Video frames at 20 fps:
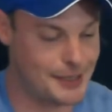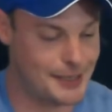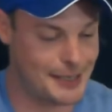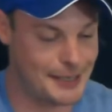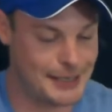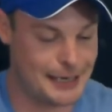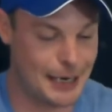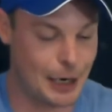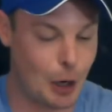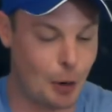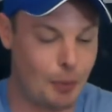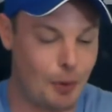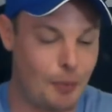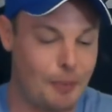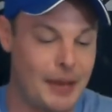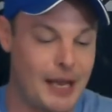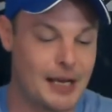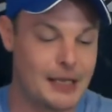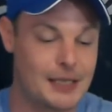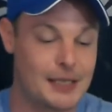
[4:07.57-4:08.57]
a terrible
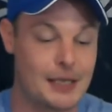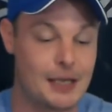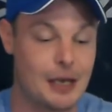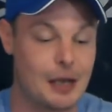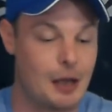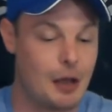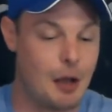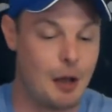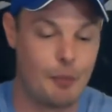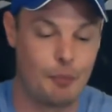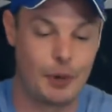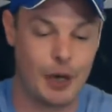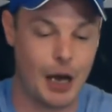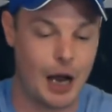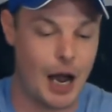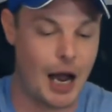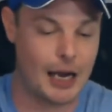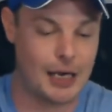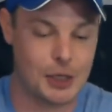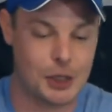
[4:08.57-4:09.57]
mix, but
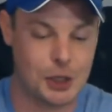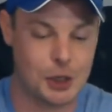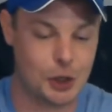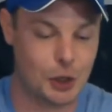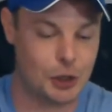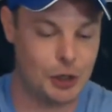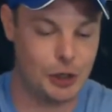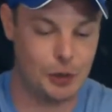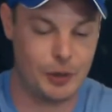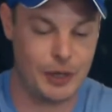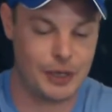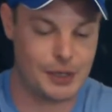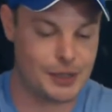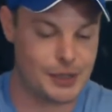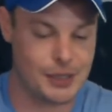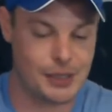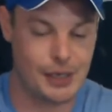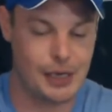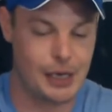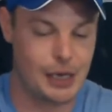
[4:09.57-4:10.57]
I assure you
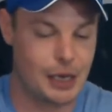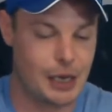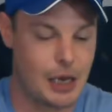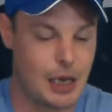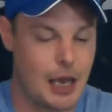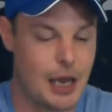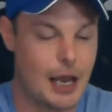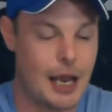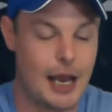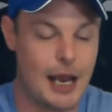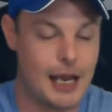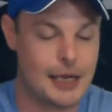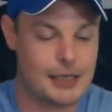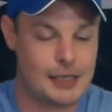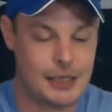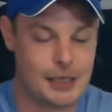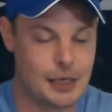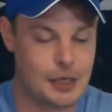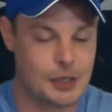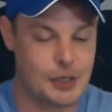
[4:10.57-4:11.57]
it's
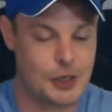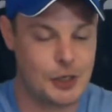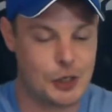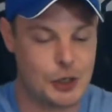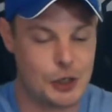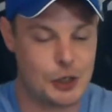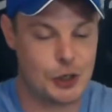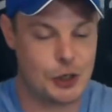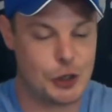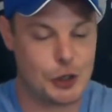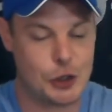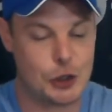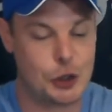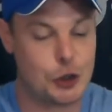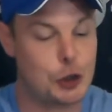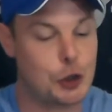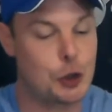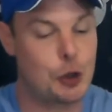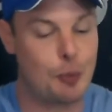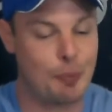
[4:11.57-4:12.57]

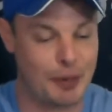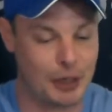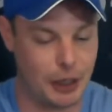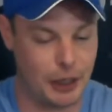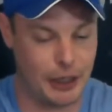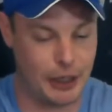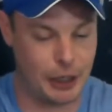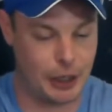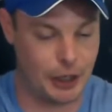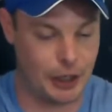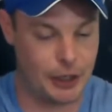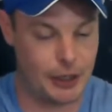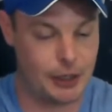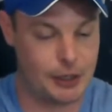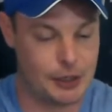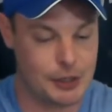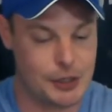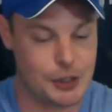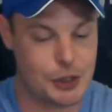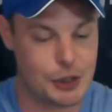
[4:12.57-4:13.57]
stupidly good.
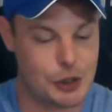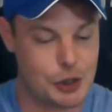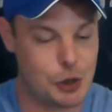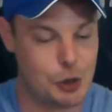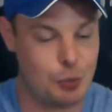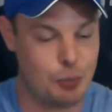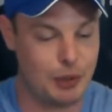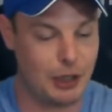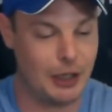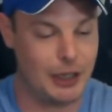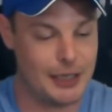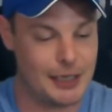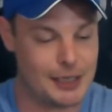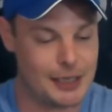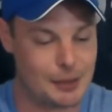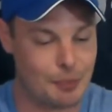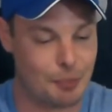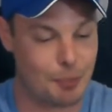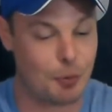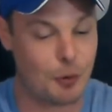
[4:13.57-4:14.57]
Stupidly,
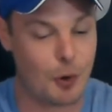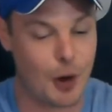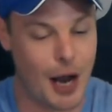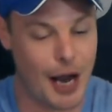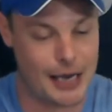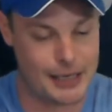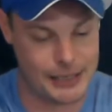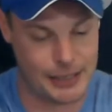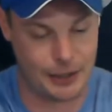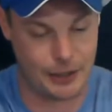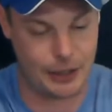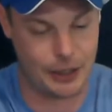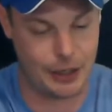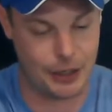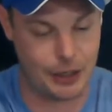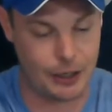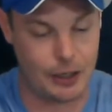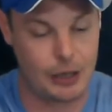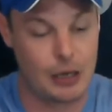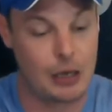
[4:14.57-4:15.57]
surprisingly
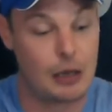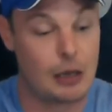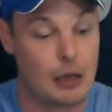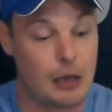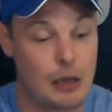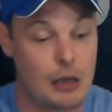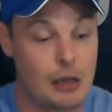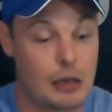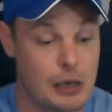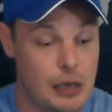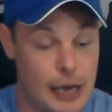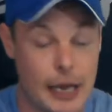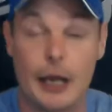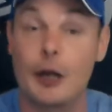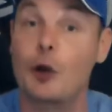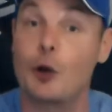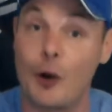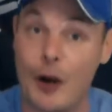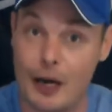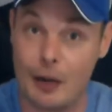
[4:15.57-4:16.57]
good.
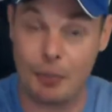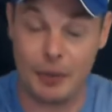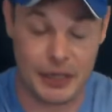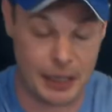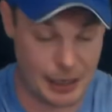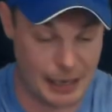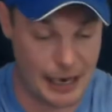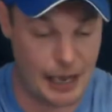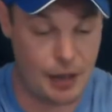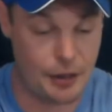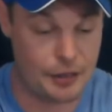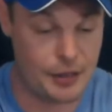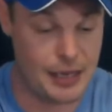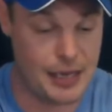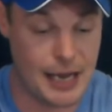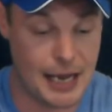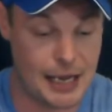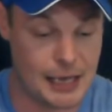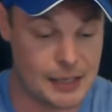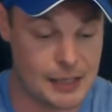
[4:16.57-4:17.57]
Incredibly unhealthy,
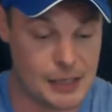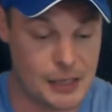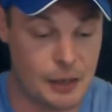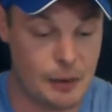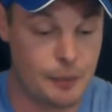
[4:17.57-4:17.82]
yes,